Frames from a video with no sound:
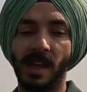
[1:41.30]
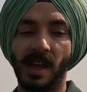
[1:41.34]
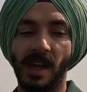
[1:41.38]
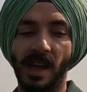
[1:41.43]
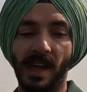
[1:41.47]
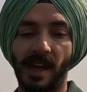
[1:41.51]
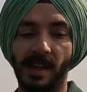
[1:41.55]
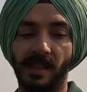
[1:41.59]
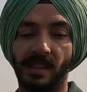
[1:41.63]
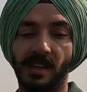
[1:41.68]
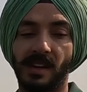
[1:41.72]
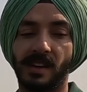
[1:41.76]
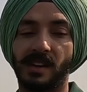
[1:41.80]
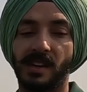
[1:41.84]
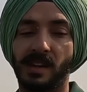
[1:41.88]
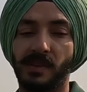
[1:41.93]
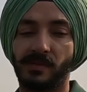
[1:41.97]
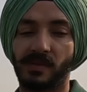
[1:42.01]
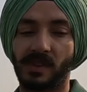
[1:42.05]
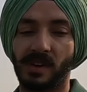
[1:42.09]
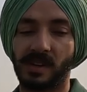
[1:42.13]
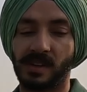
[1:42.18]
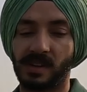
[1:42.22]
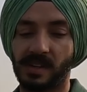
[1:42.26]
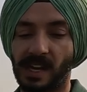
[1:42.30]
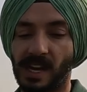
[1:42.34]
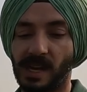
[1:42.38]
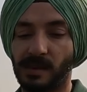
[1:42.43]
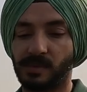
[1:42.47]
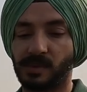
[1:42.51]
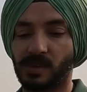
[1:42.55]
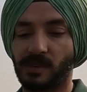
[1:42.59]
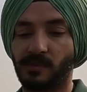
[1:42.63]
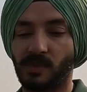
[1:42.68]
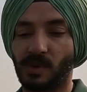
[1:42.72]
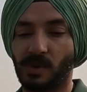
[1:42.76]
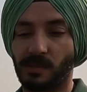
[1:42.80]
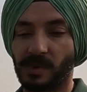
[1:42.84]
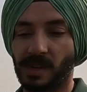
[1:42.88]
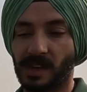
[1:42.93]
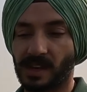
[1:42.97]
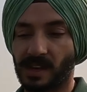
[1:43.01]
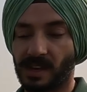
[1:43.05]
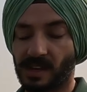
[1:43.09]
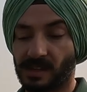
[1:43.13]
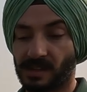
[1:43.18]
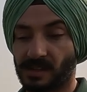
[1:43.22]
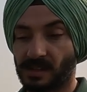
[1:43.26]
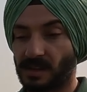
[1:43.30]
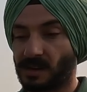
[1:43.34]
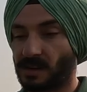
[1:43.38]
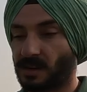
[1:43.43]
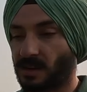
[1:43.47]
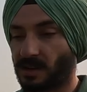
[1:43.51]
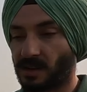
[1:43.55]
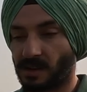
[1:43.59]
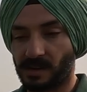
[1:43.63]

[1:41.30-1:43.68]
and there are different types of humic acid.